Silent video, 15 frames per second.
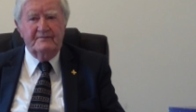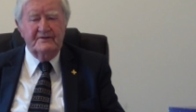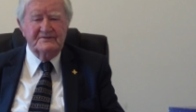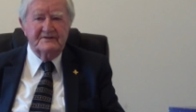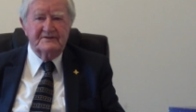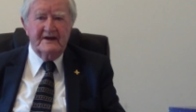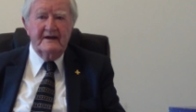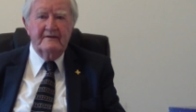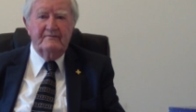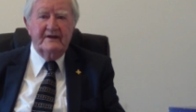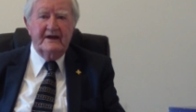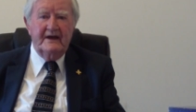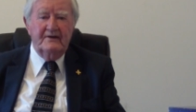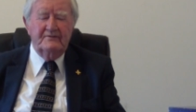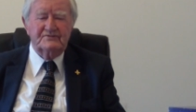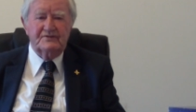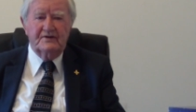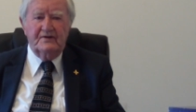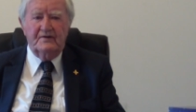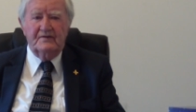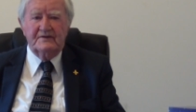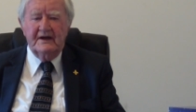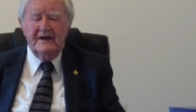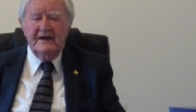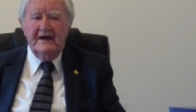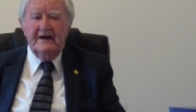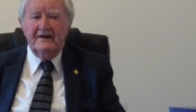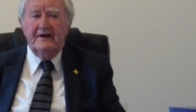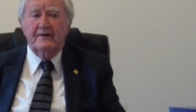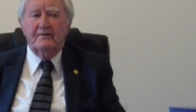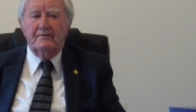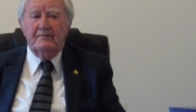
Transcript: visits every household. Now,